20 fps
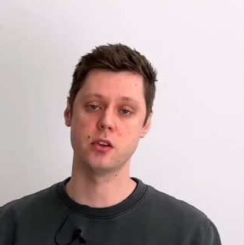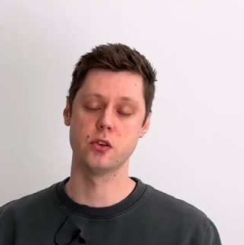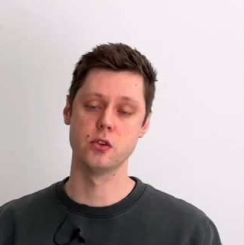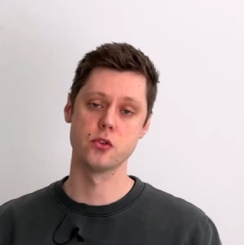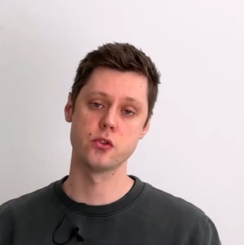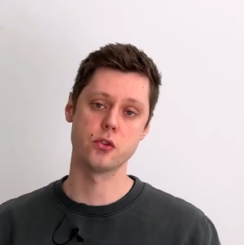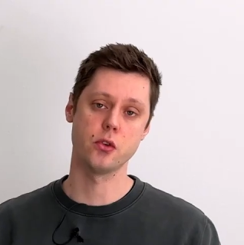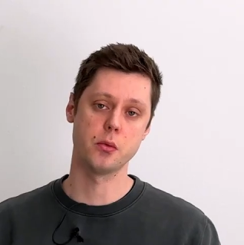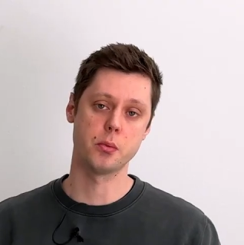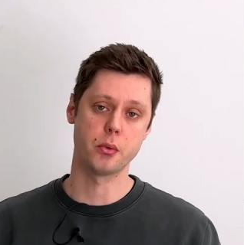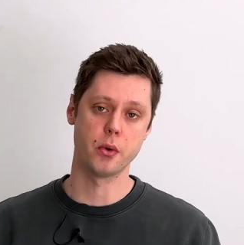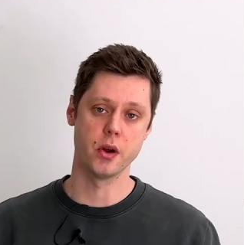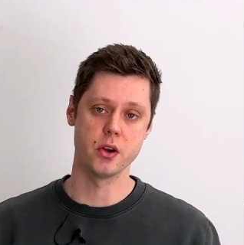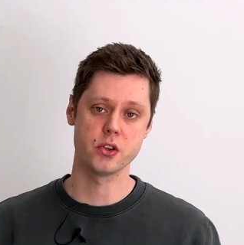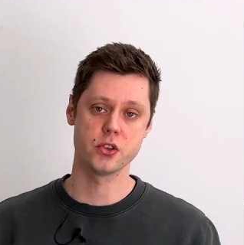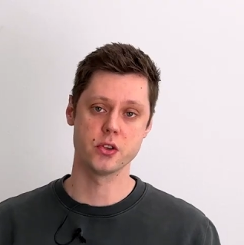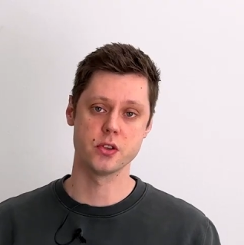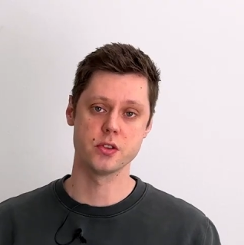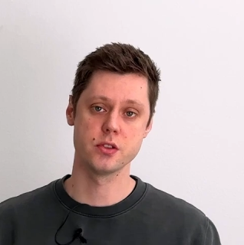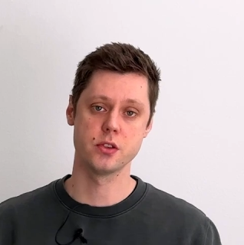at usual
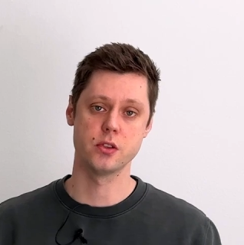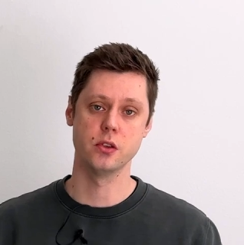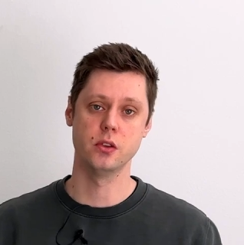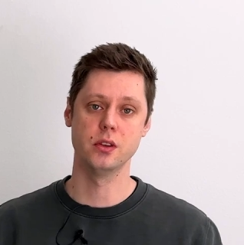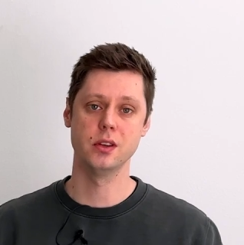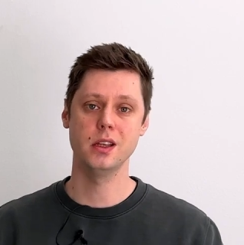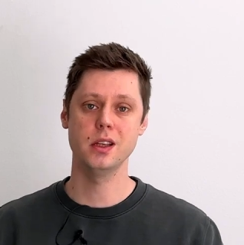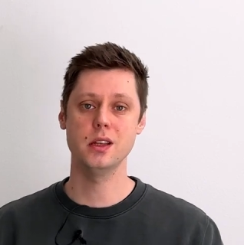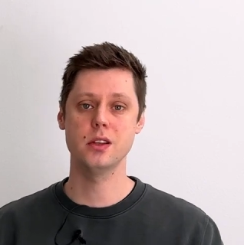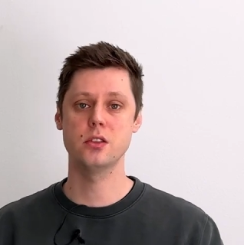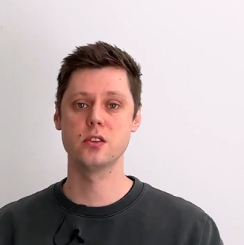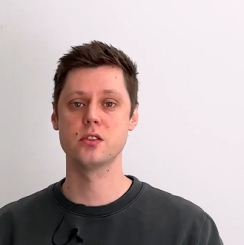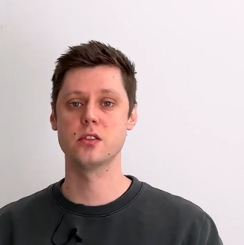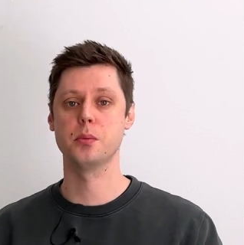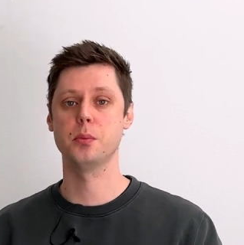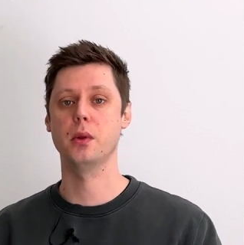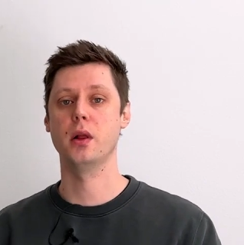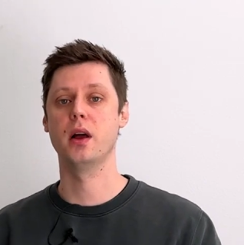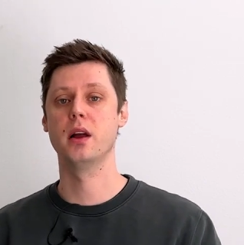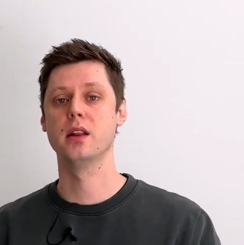pressures, you'll need to
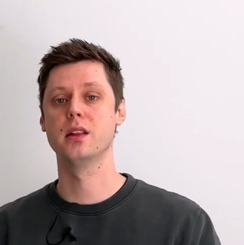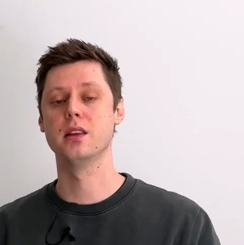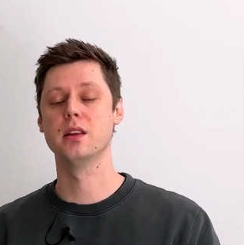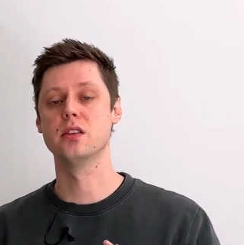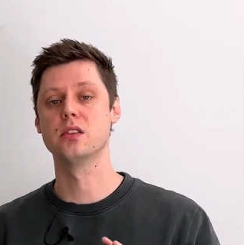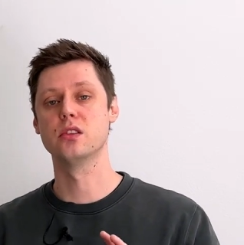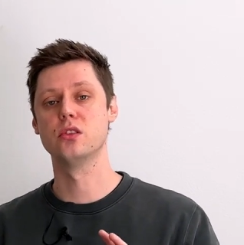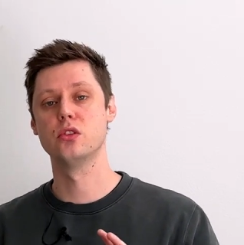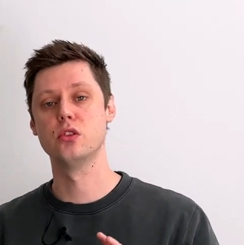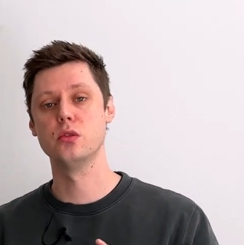supply at least